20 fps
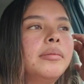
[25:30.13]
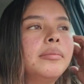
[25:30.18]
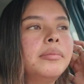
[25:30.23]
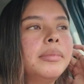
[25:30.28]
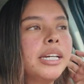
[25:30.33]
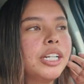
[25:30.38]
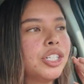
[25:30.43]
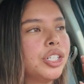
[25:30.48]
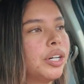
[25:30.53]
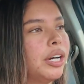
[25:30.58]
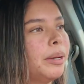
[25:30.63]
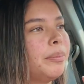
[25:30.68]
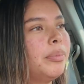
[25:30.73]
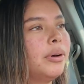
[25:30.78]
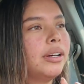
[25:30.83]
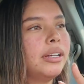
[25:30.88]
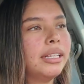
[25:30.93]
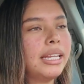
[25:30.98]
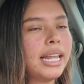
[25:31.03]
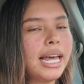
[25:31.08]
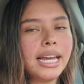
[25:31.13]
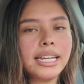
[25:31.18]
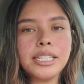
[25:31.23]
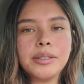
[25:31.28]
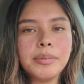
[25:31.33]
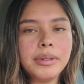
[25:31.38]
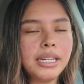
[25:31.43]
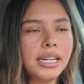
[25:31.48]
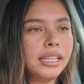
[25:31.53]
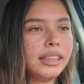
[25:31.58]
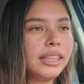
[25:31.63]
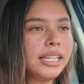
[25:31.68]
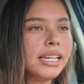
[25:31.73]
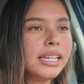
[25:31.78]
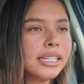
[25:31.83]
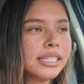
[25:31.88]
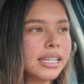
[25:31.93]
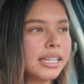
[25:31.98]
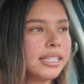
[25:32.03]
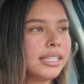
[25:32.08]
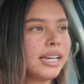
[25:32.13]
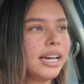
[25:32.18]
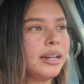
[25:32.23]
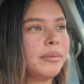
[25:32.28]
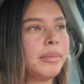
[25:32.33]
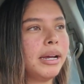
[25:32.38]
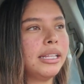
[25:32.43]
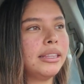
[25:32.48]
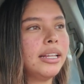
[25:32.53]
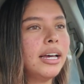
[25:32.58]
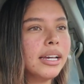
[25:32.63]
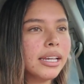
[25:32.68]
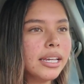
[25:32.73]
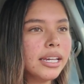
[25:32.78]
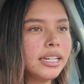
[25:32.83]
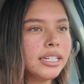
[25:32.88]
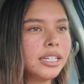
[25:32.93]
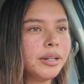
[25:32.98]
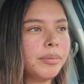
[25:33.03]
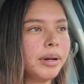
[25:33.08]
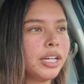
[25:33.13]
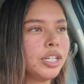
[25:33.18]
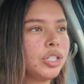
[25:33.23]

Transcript: make sure I put last minute things inside my luggage and my